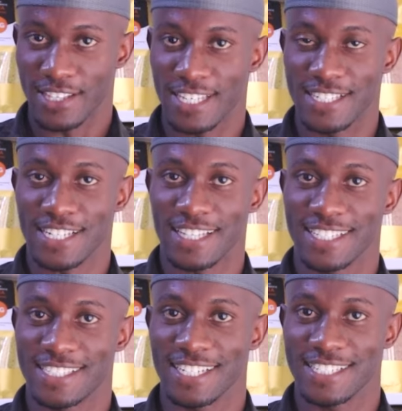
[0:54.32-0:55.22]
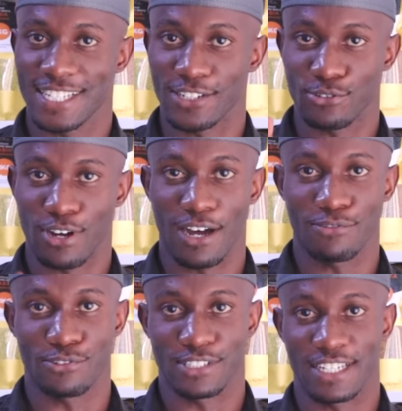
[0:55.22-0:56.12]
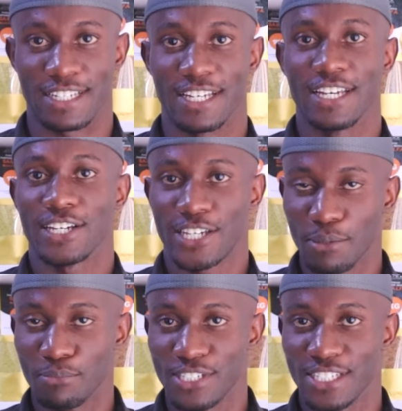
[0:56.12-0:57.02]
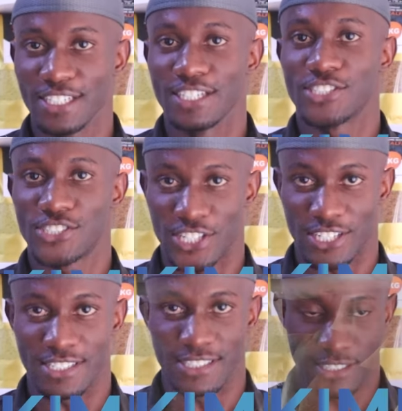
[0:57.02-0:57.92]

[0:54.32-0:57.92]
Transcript: these are the seeds that you have to take. Kimdi seeds.